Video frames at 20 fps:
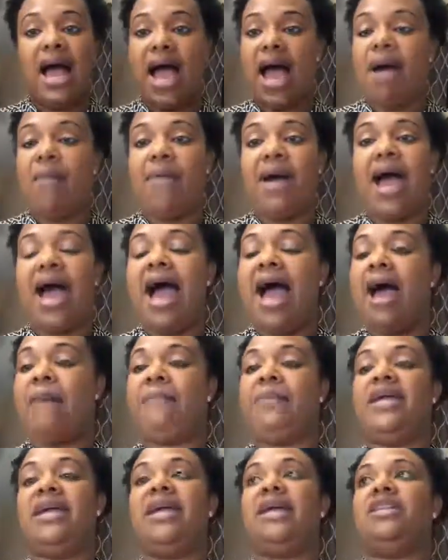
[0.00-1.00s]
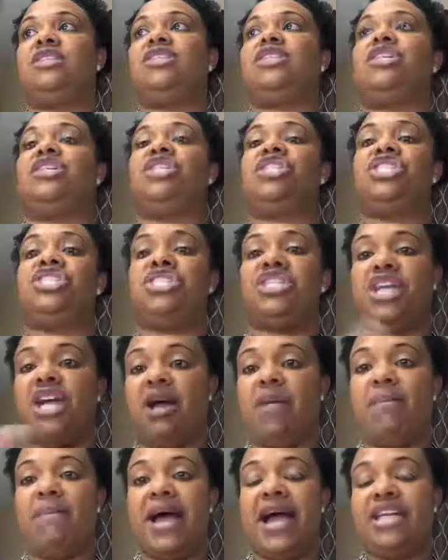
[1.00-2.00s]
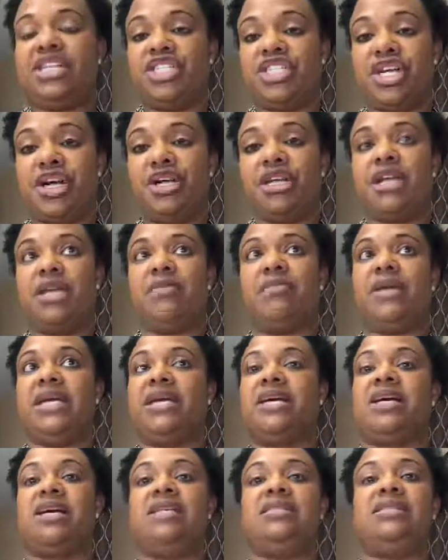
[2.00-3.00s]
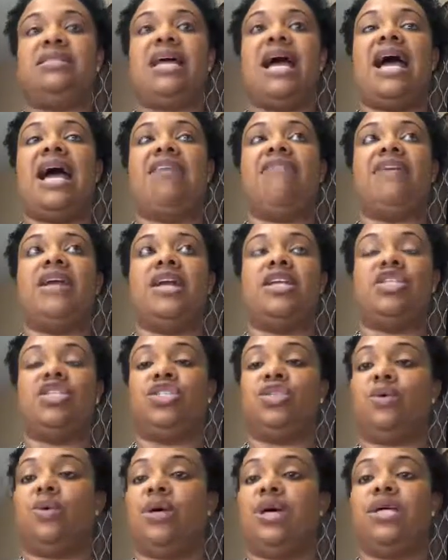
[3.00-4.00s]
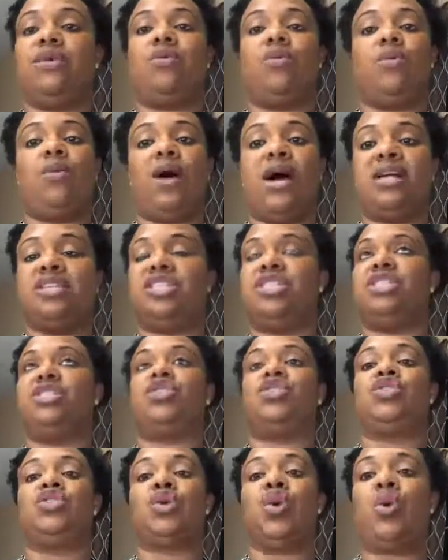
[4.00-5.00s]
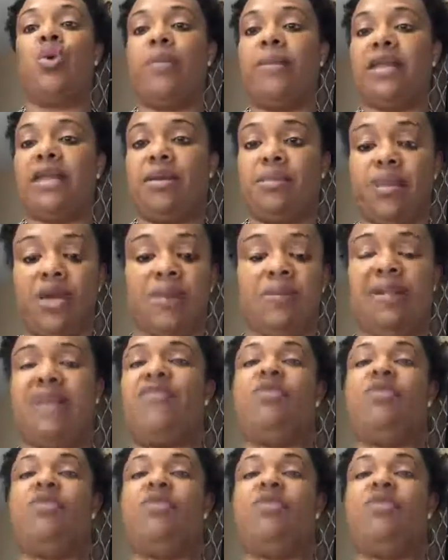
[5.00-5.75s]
I'm happy to share my journey because I've enjoyed watching so many people.